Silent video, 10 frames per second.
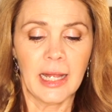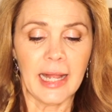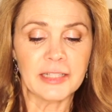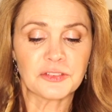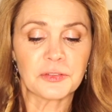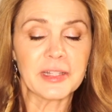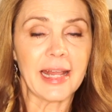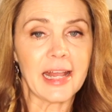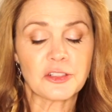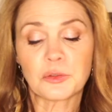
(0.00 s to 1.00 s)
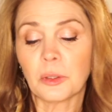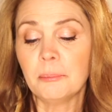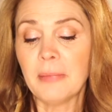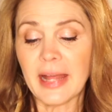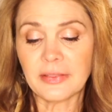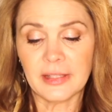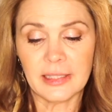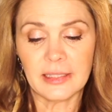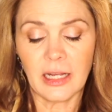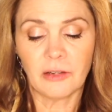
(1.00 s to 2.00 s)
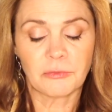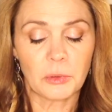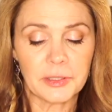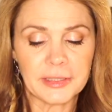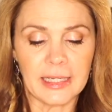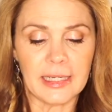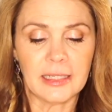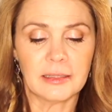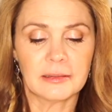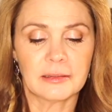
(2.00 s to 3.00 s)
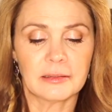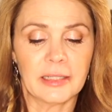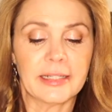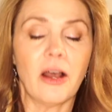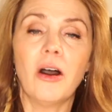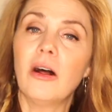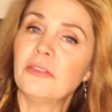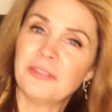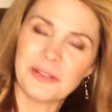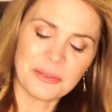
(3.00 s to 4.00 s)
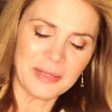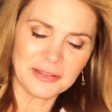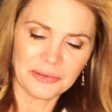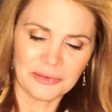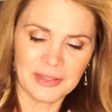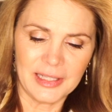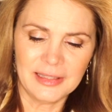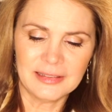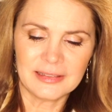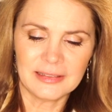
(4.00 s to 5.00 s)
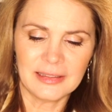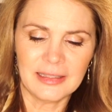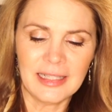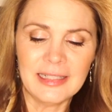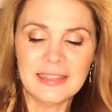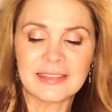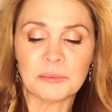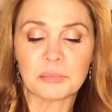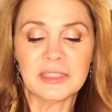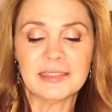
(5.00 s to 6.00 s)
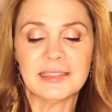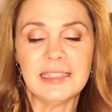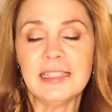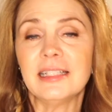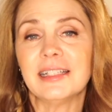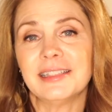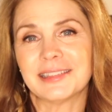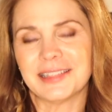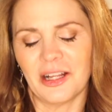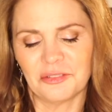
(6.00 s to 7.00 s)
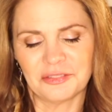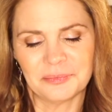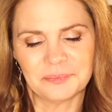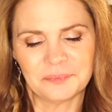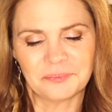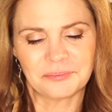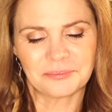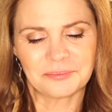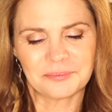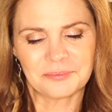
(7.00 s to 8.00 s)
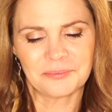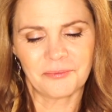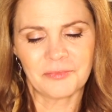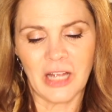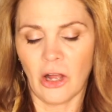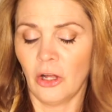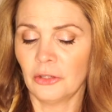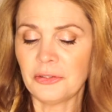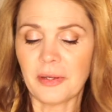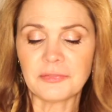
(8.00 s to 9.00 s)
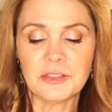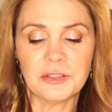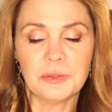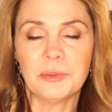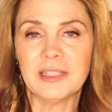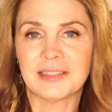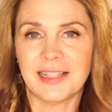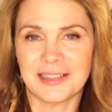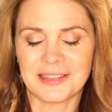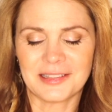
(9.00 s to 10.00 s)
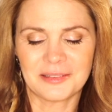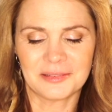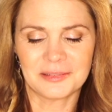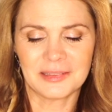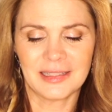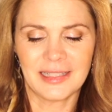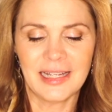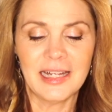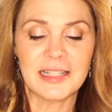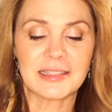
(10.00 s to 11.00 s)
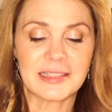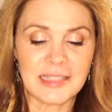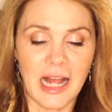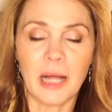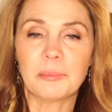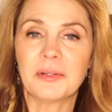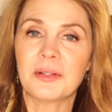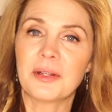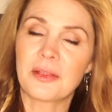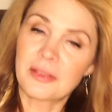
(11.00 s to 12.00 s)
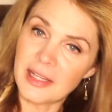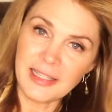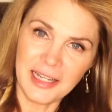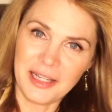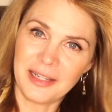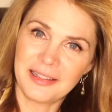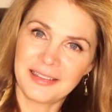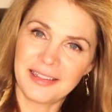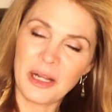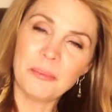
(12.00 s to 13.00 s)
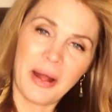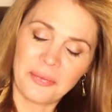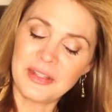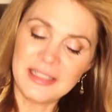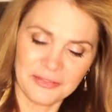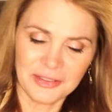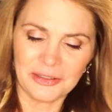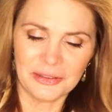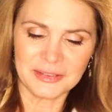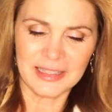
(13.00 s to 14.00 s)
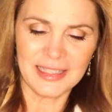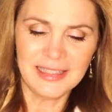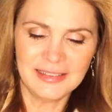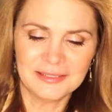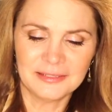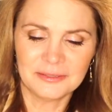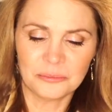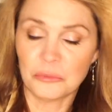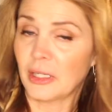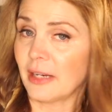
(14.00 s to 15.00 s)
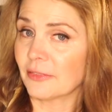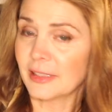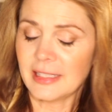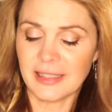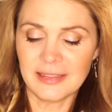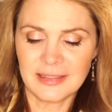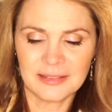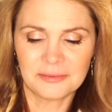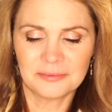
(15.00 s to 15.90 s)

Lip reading: As for the actual method of working, like all fundamental things, it is simplicity itself. All you have to do is this: stop thinking about the difficulty, whatever it is,